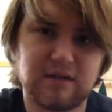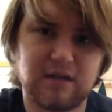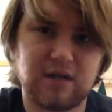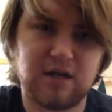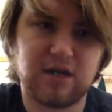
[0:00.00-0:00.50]

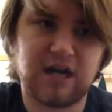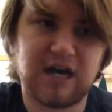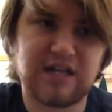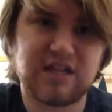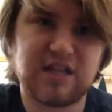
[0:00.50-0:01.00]

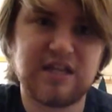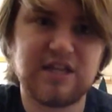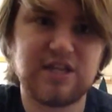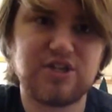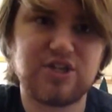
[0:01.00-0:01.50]
I
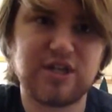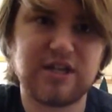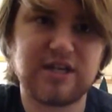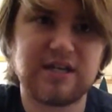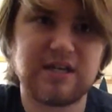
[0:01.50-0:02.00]
think the
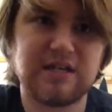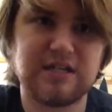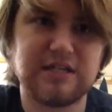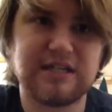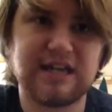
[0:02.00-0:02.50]
chick
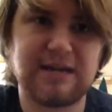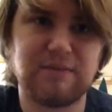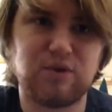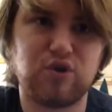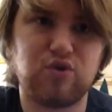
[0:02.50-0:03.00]
is
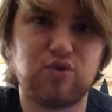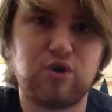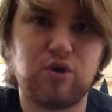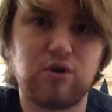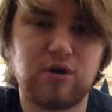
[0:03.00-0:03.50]
named
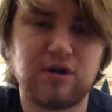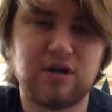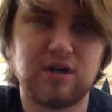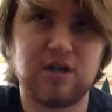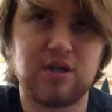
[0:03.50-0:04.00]

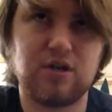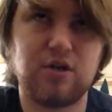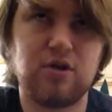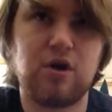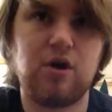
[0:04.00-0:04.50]

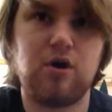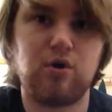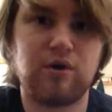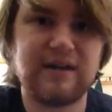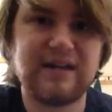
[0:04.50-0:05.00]

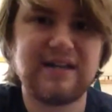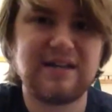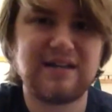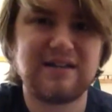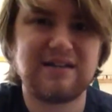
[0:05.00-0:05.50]
Courtney.
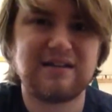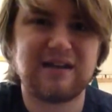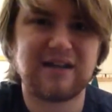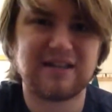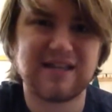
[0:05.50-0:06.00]

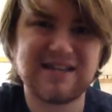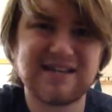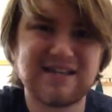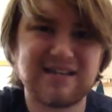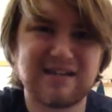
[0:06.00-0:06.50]
I
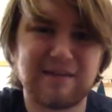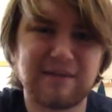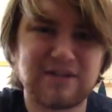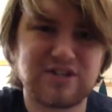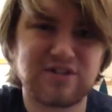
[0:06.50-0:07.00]
think. I'm
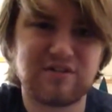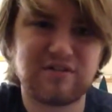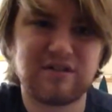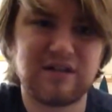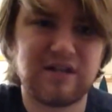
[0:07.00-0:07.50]
not
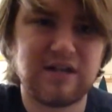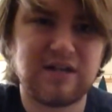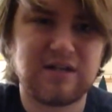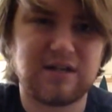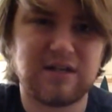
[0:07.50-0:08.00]
sure.
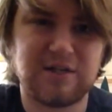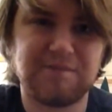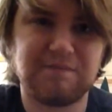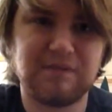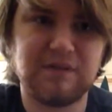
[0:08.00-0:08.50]

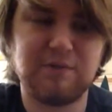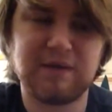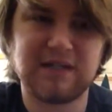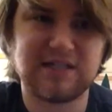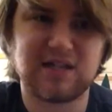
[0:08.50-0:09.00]
You
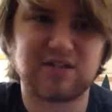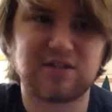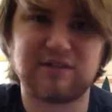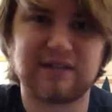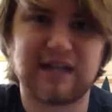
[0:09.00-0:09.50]
barely talk to
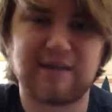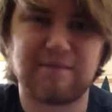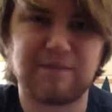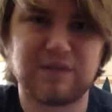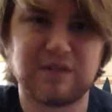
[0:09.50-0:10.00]
her in the
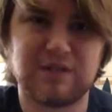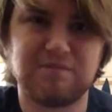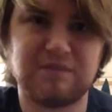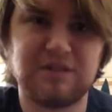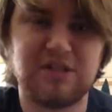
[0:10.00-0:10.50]
game.
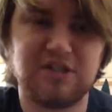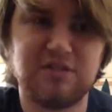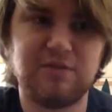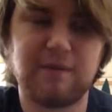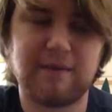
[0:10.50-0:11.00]

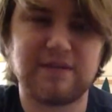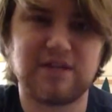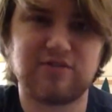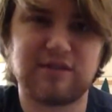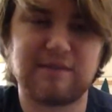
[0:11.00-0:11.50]
You probably
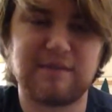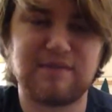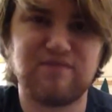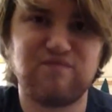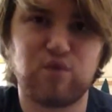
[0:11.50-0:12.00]
talk to her like
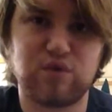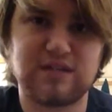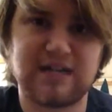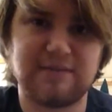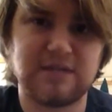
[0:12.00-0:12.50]
maybe 4
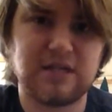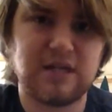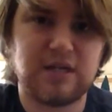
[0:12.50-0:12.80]
times.